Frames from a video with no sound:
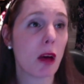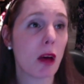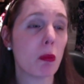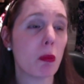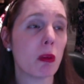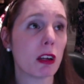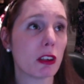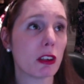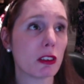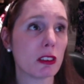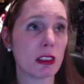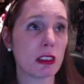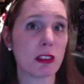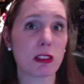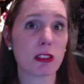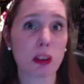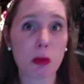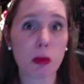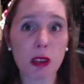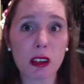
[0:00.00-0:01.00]
My goodness,
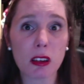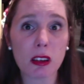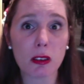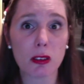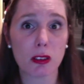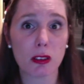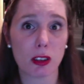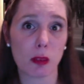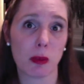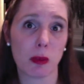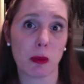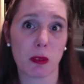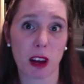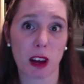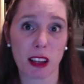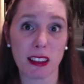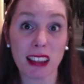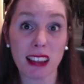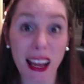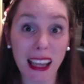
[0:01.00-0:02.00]
Domino's knew me by
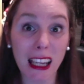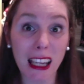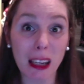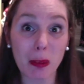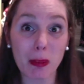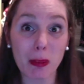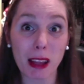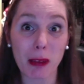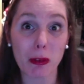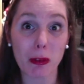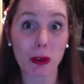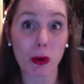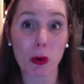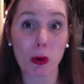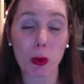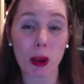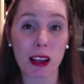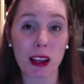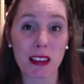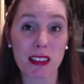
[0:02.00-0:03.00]
name. They would
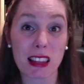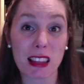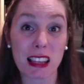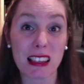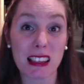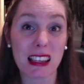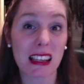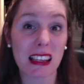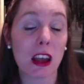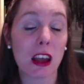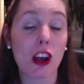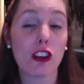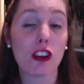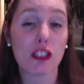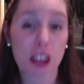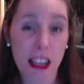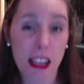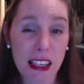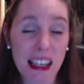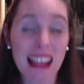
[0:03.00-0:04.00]
always, they'd
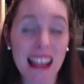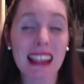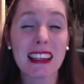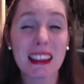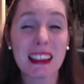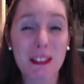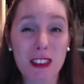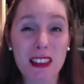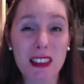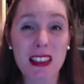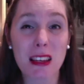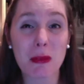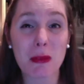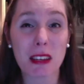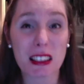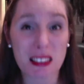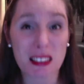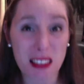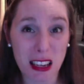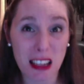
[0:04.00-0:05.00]
even see me
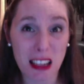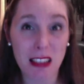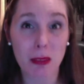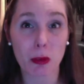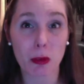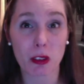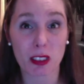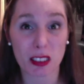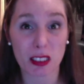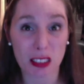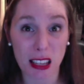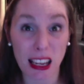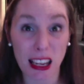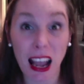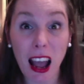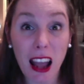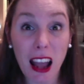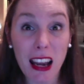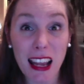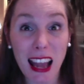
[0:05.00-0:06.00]
in Sainsbury's and say,
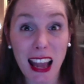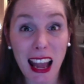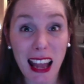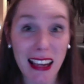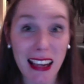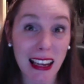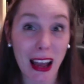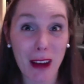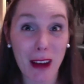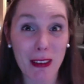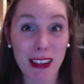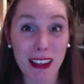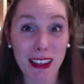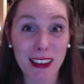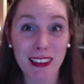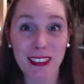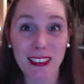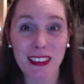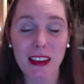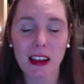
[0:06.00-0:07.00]
hi Leanne, how are
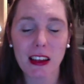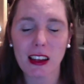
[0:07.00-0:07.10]
you?